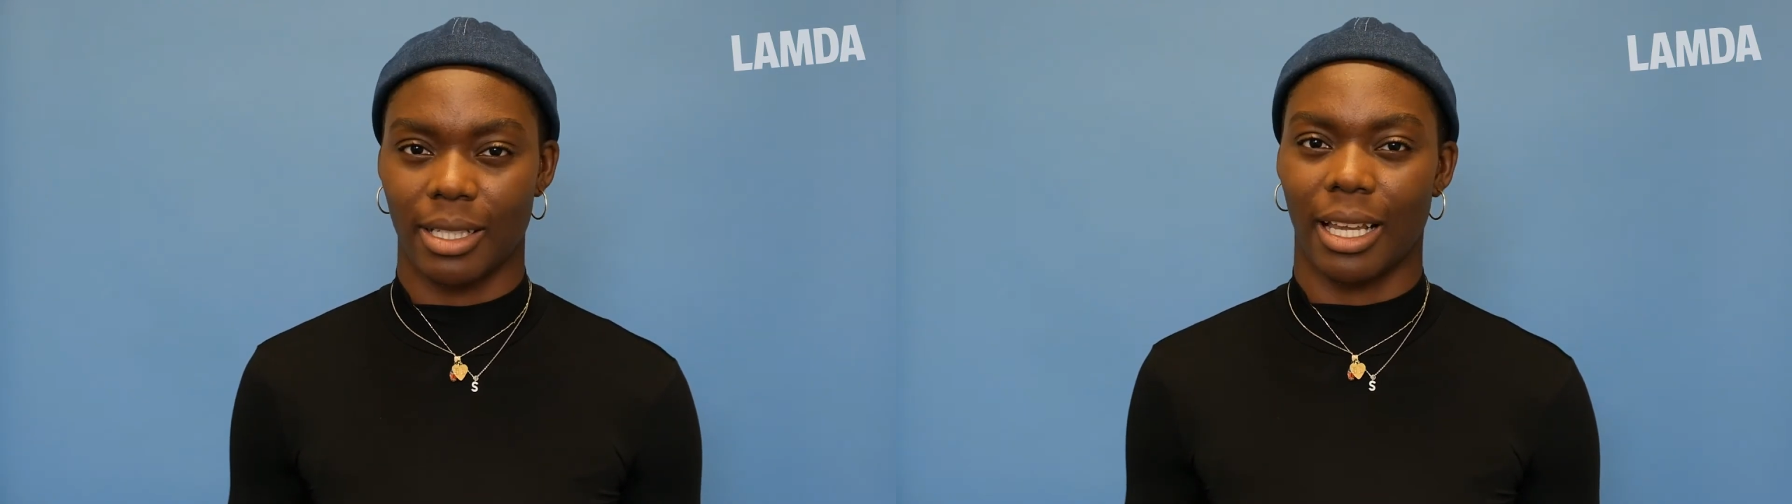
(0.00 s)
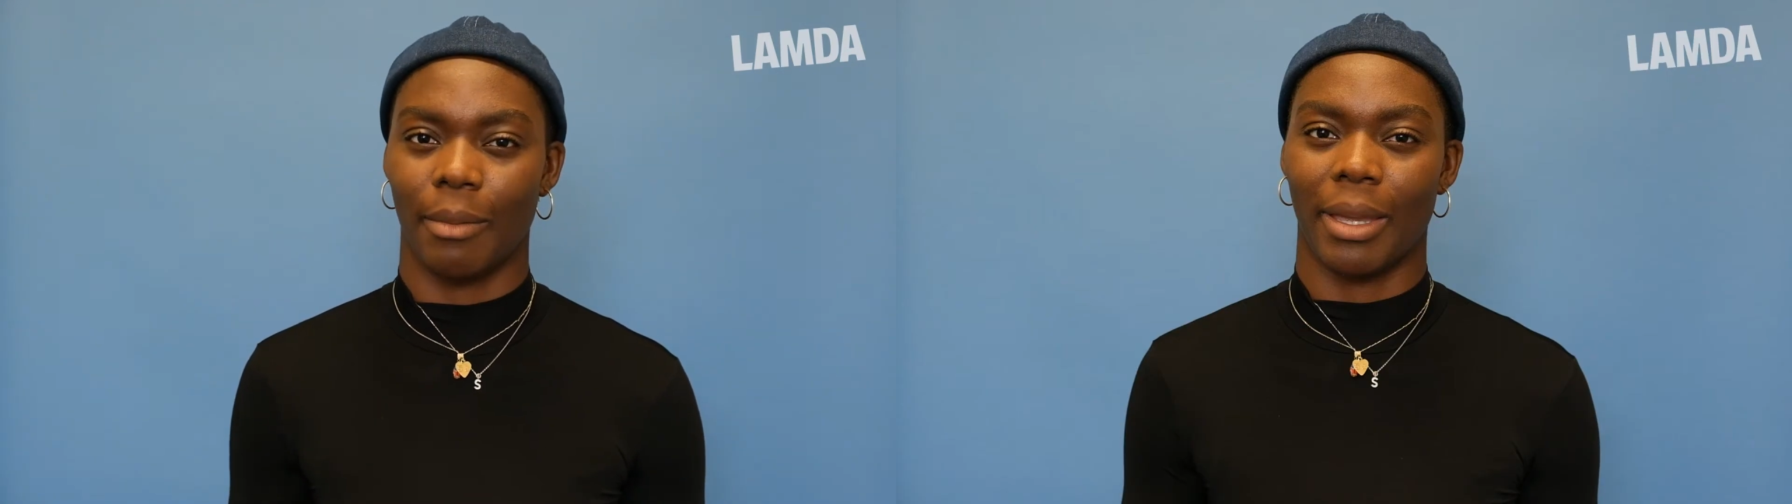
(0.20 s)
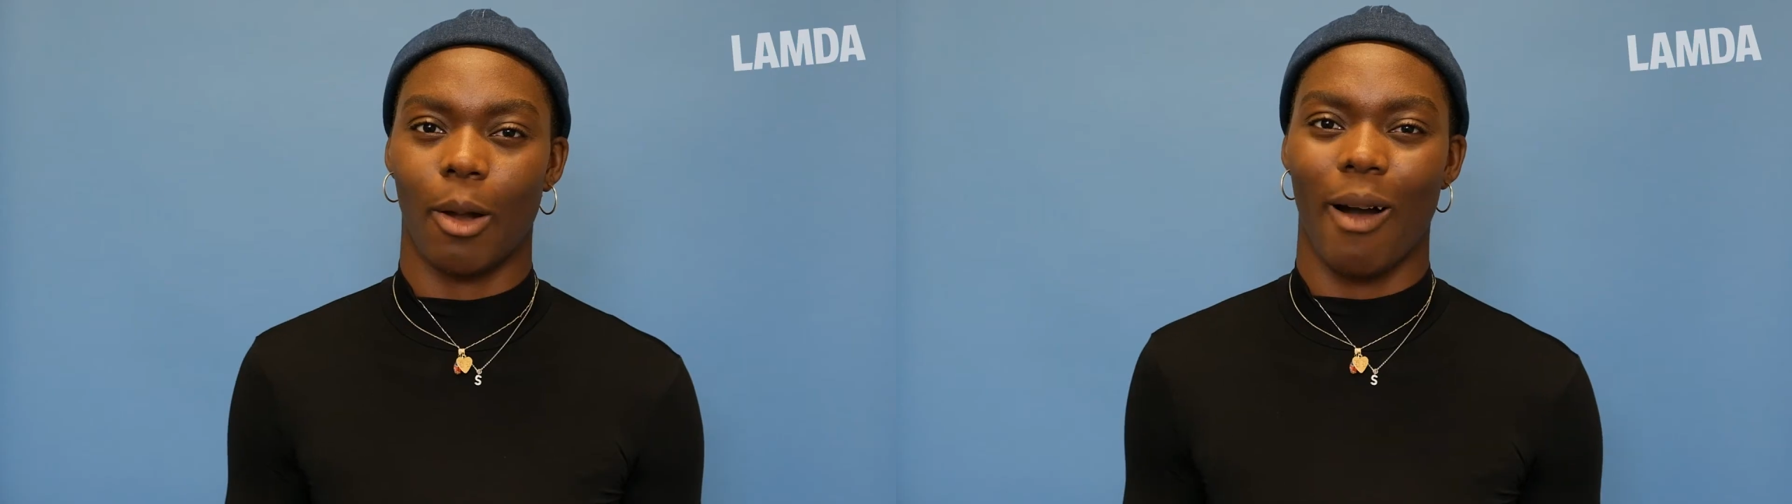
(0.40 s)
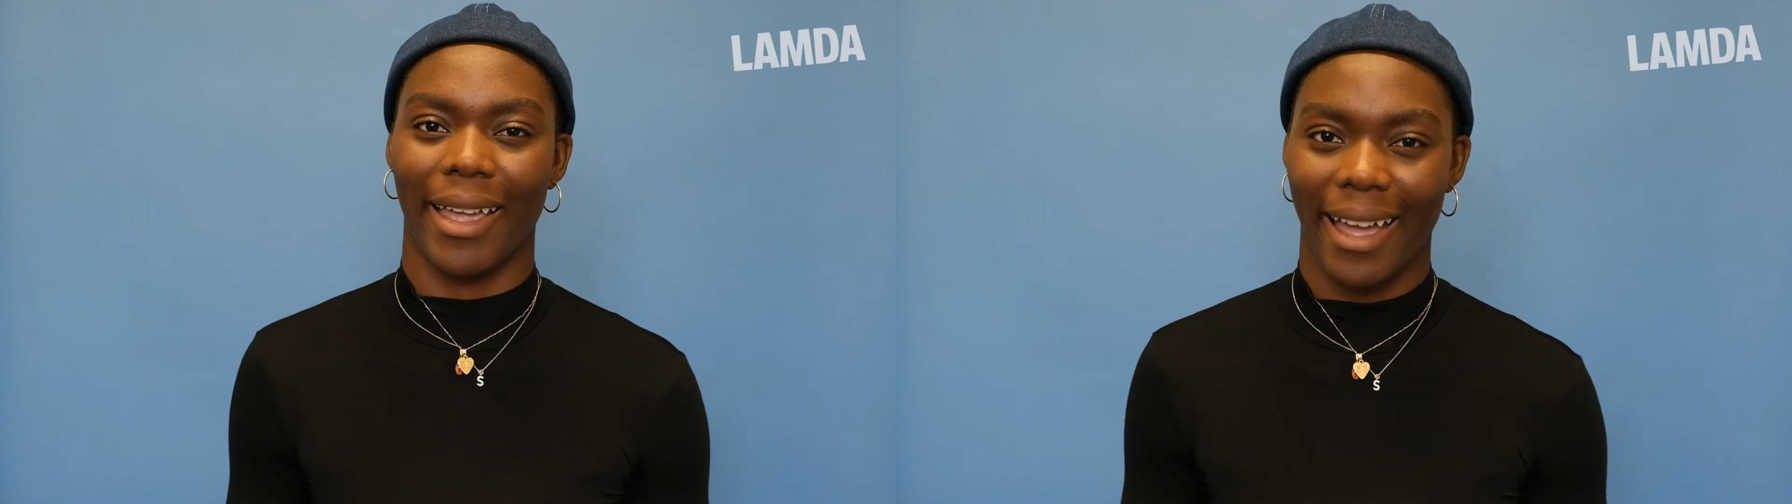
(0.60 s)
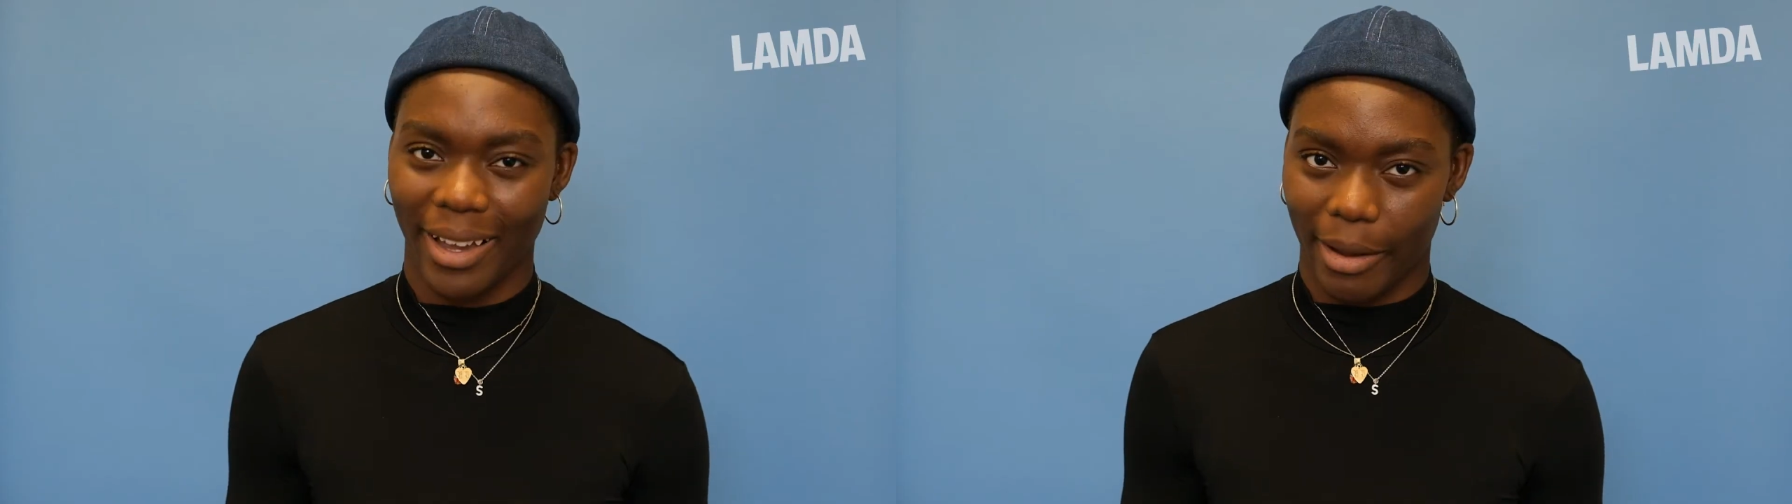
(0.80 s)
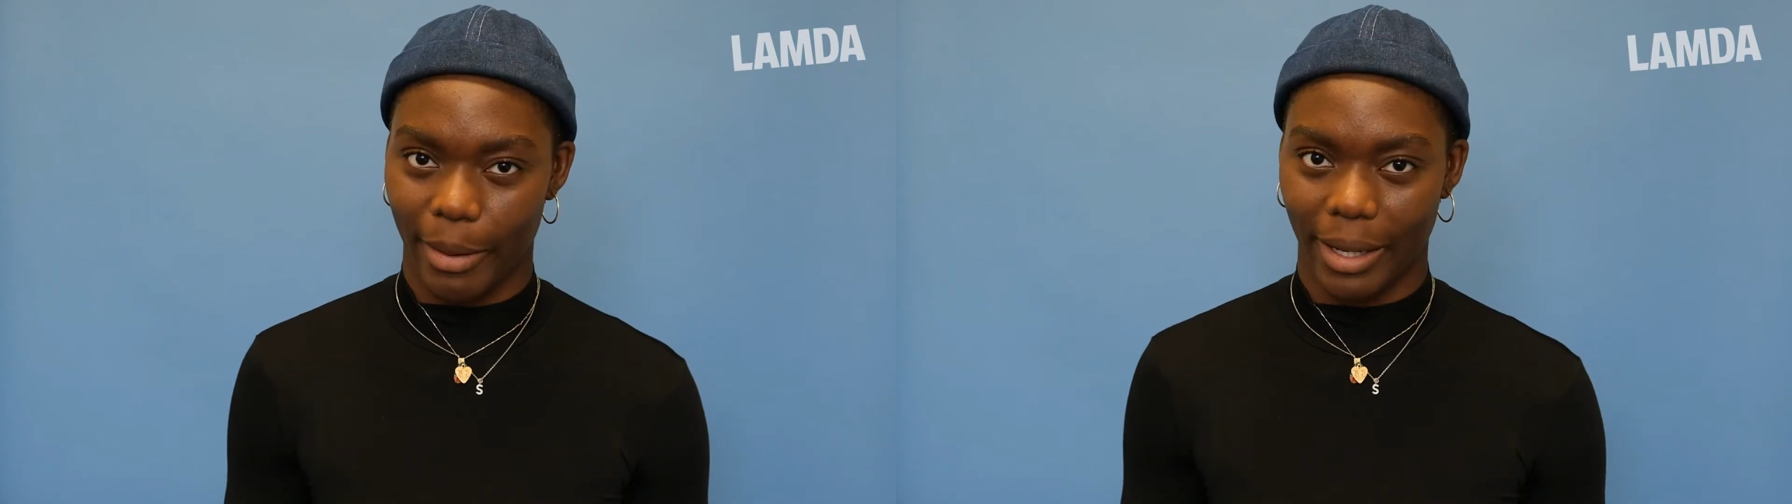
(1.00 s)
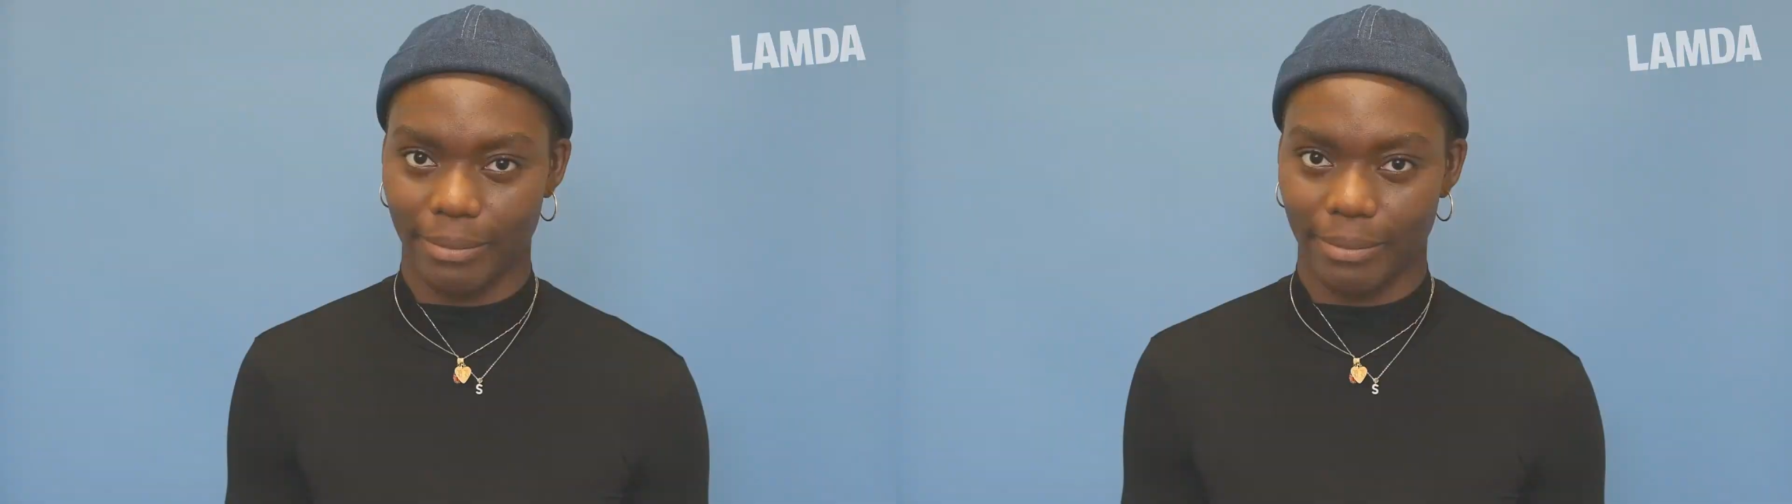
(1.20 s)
and it can be quite echoey.